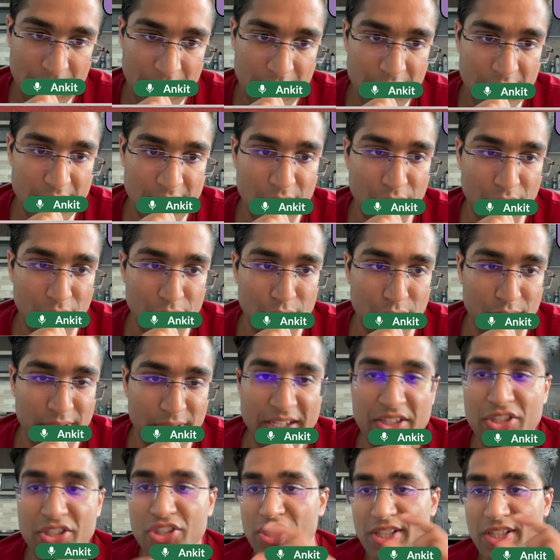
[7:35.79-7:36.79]
So
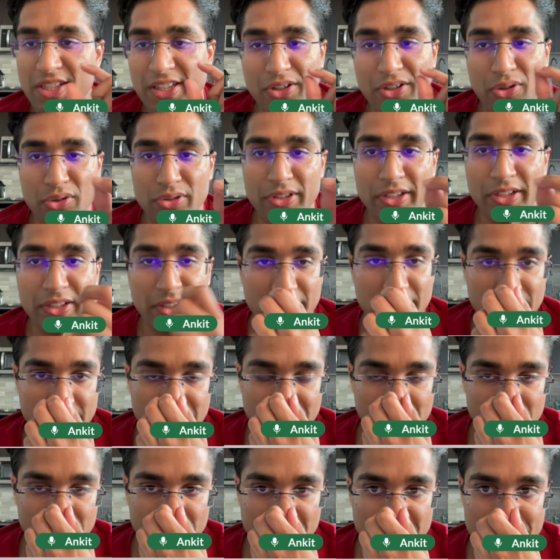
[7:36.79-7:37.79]
that's just the
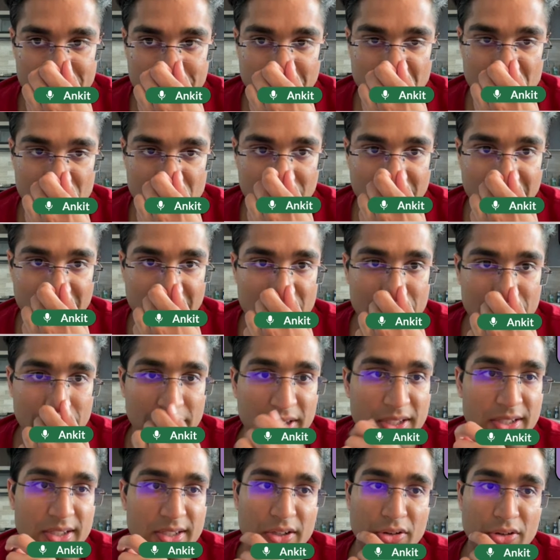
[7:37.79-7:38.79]
only special case with
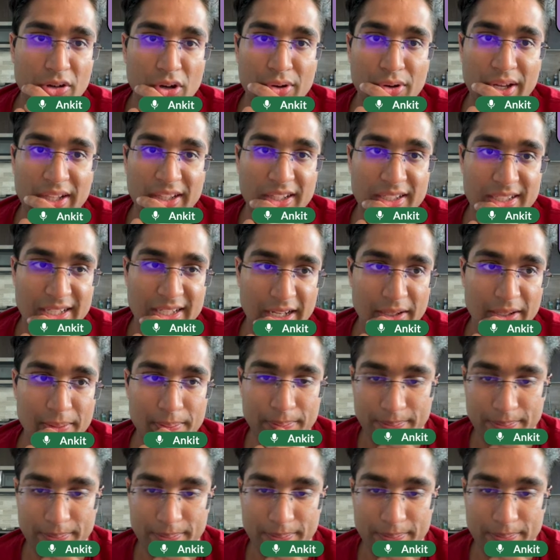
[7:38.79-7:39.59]
the 0 and the 10.